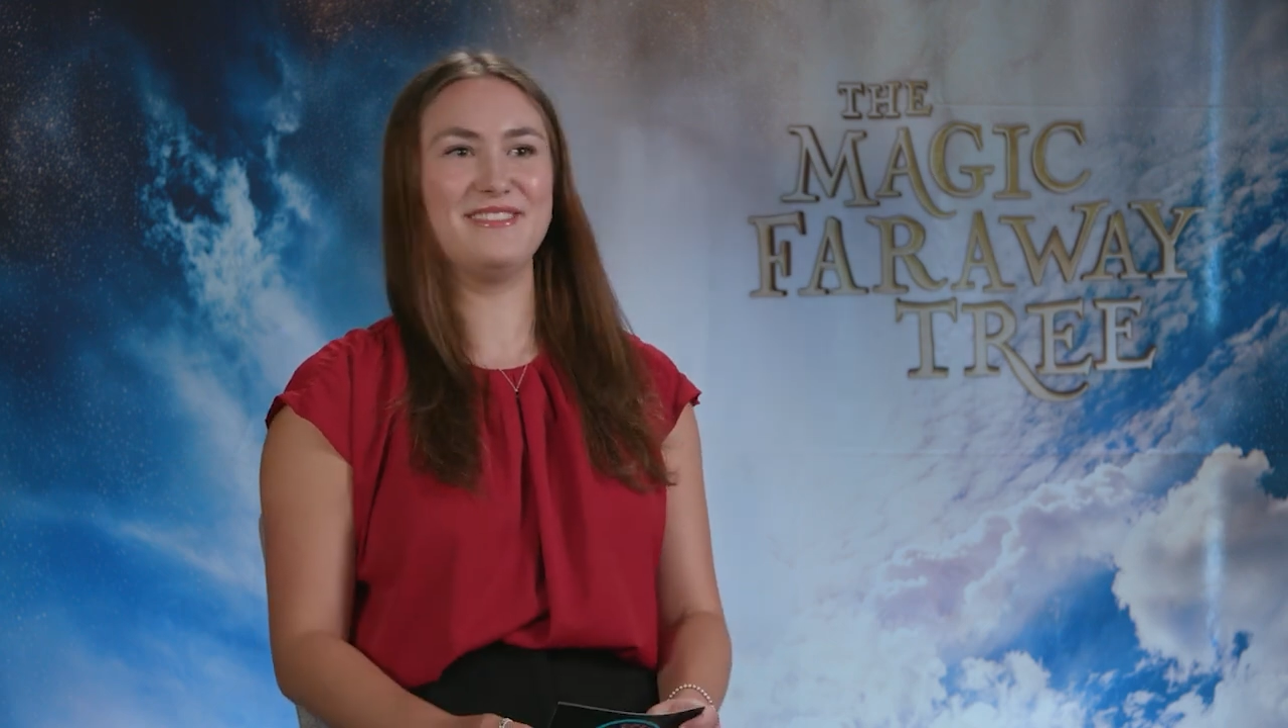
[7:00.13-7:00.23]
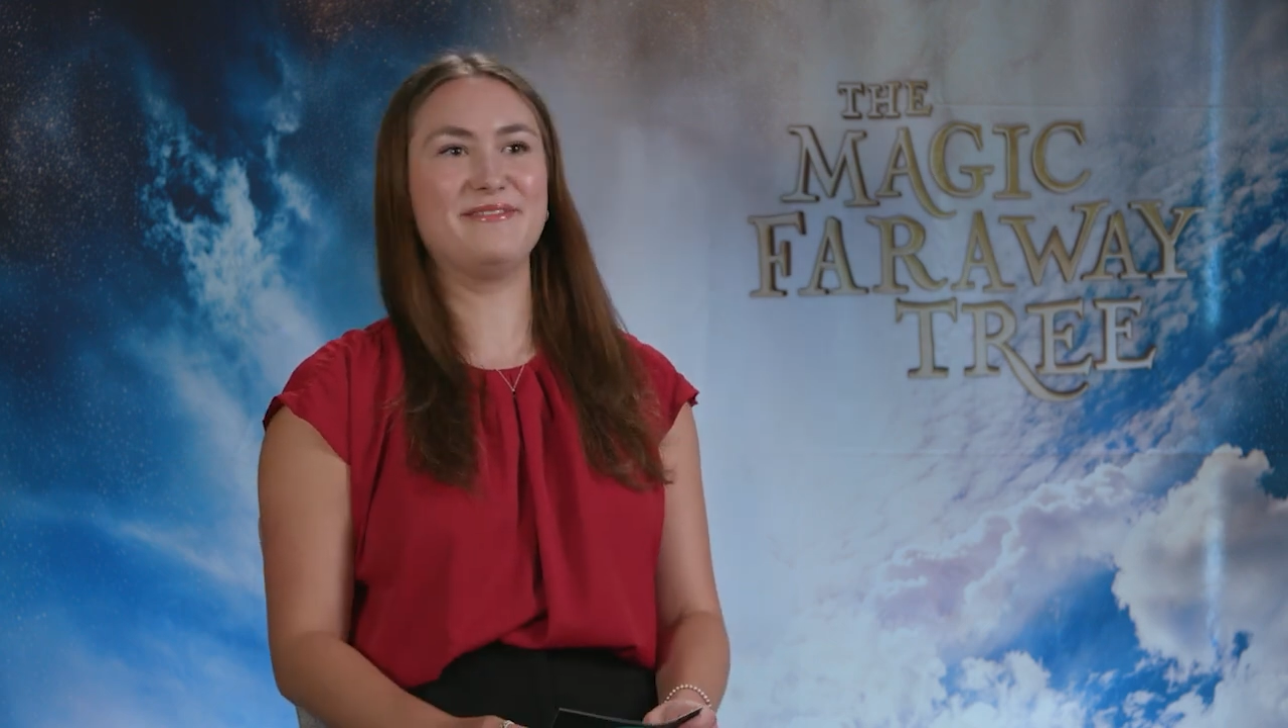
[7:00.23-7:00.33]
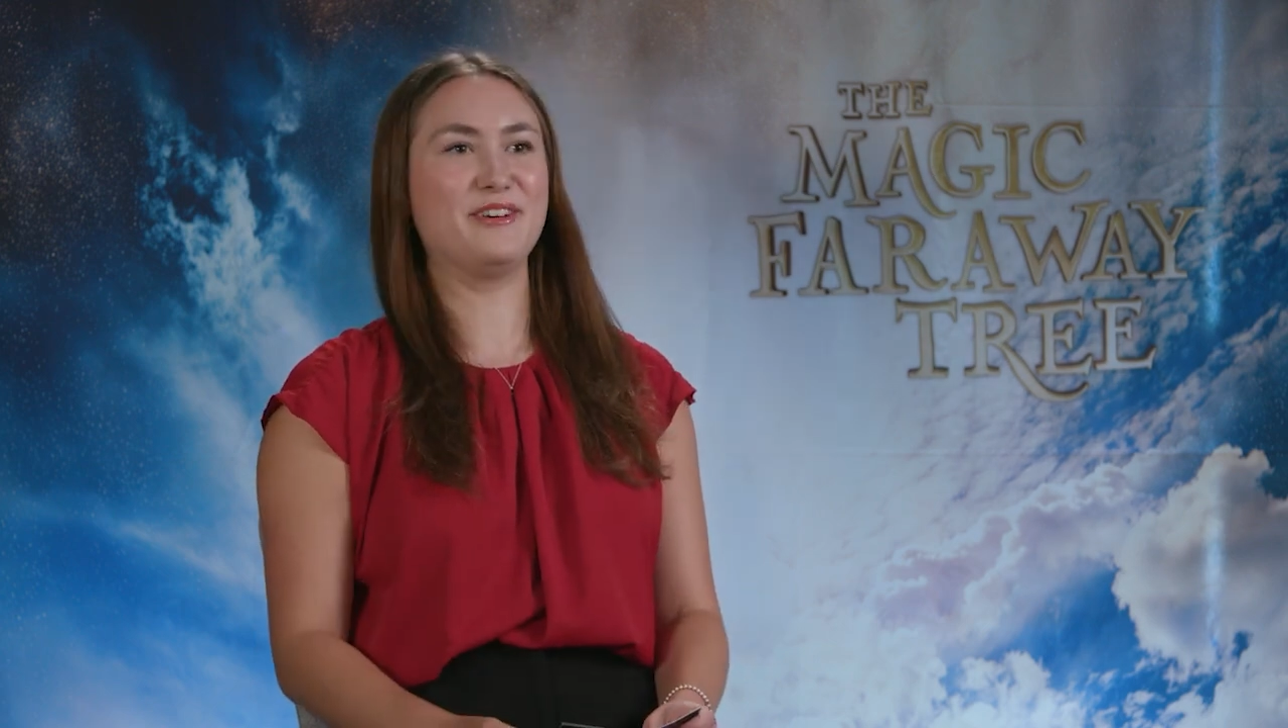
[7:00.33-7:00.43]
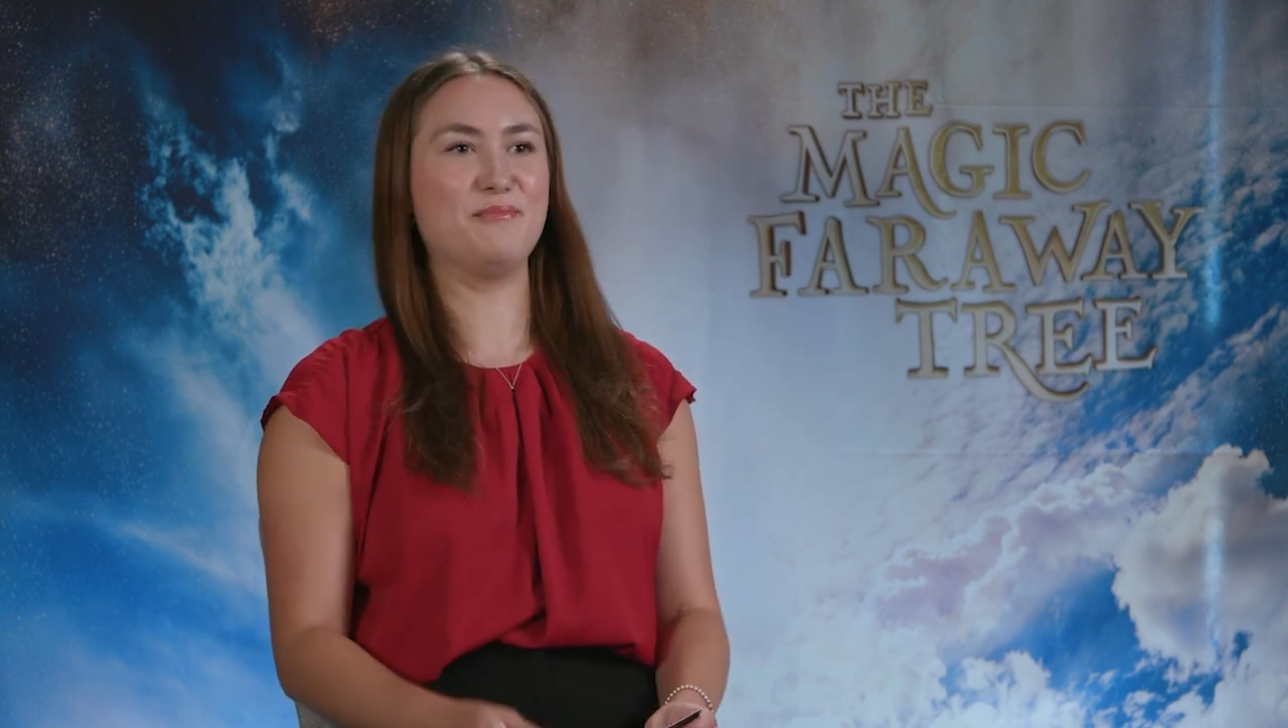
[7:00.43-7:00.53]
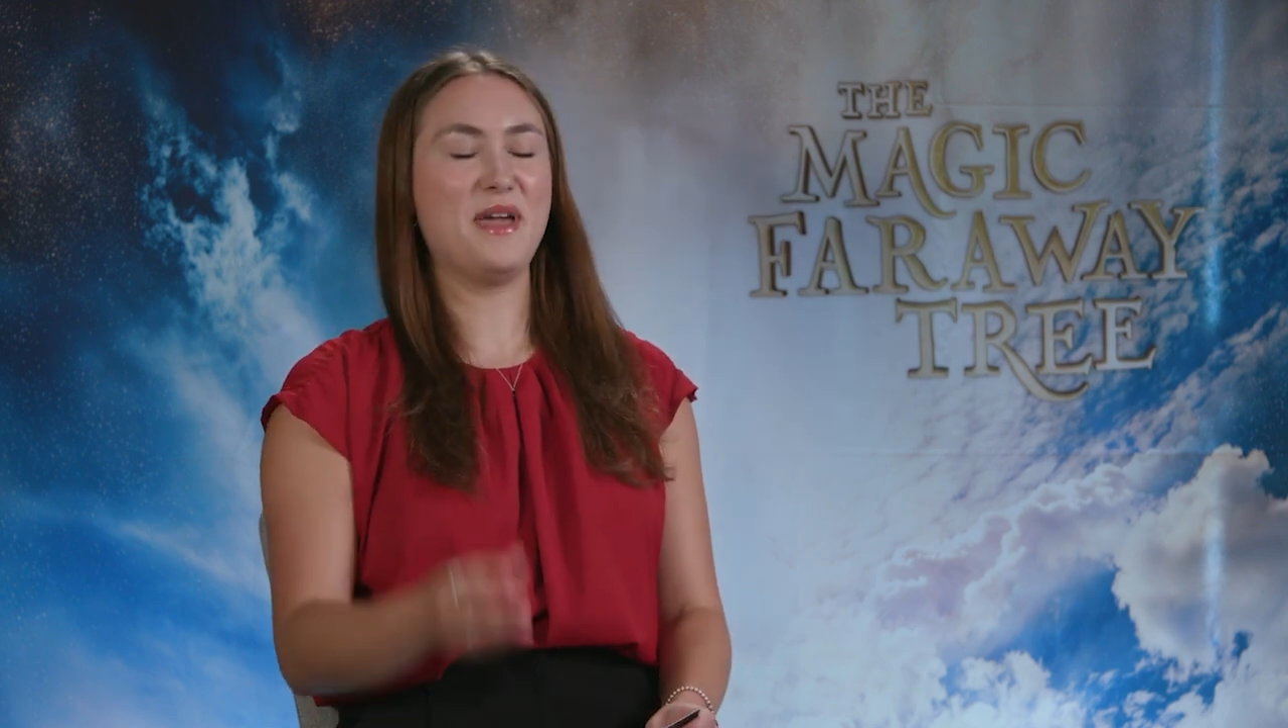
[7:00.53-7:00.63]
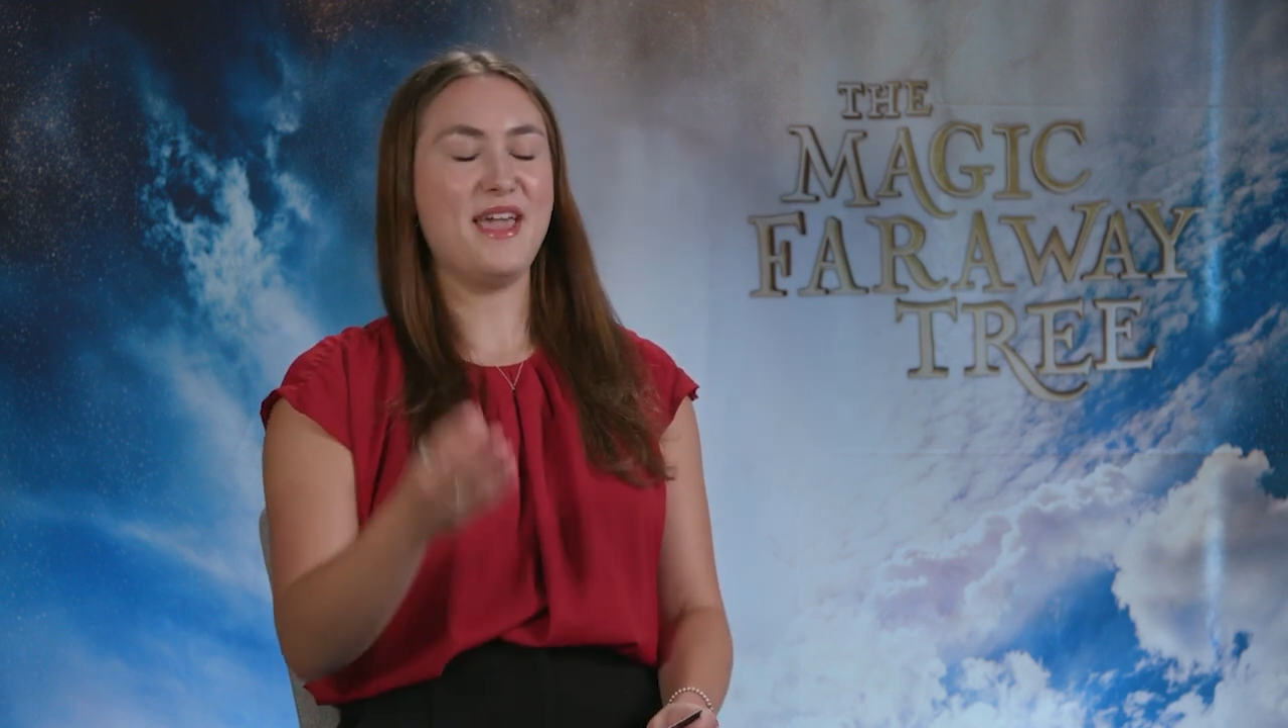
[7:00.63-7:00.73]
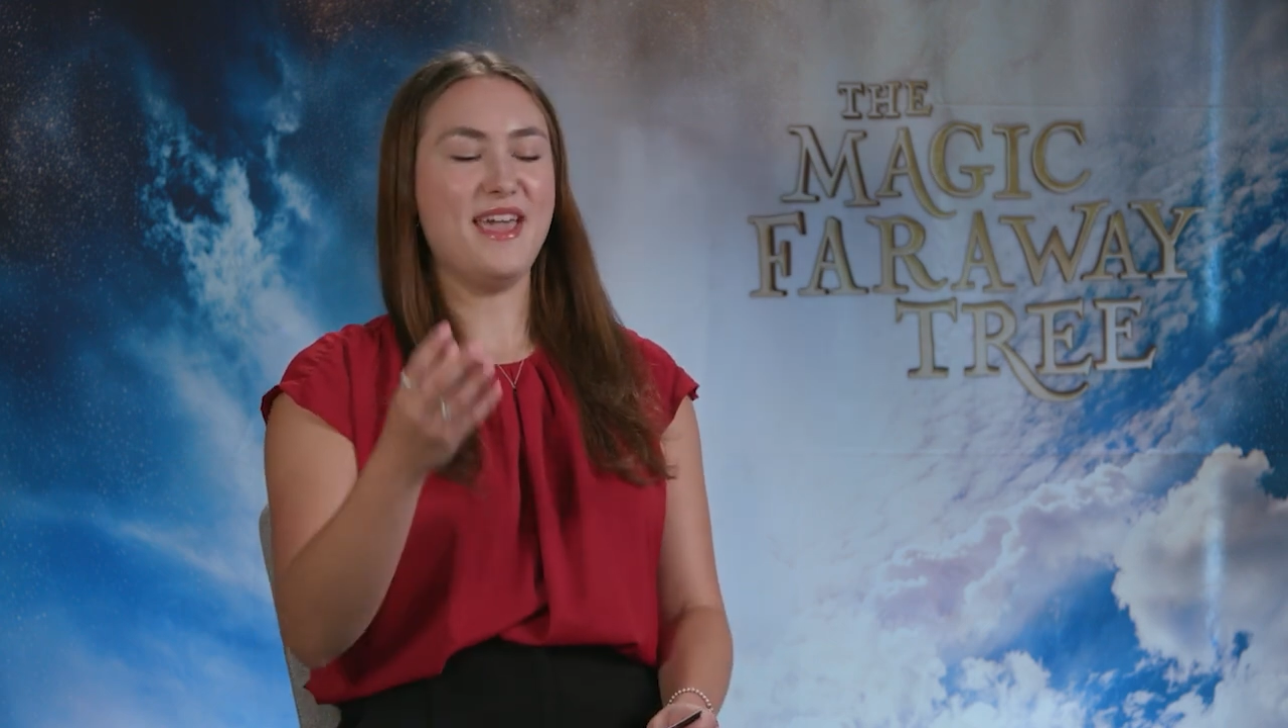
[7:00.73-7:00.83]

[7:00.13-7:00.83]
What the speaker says: film.